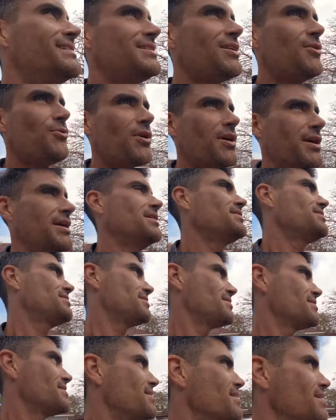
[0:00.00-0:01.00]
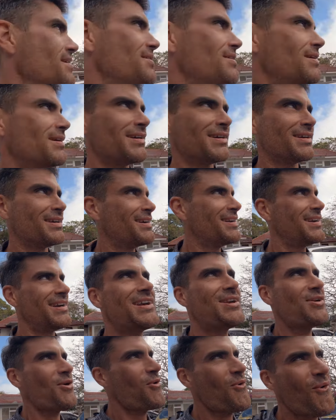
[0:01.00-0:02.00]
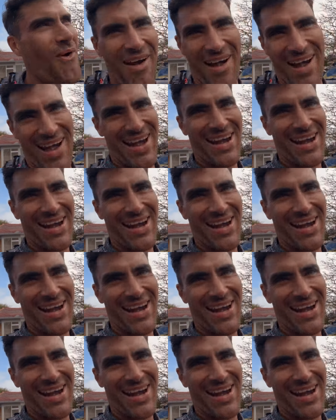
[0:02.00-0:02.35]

Don't worry. Don't worry.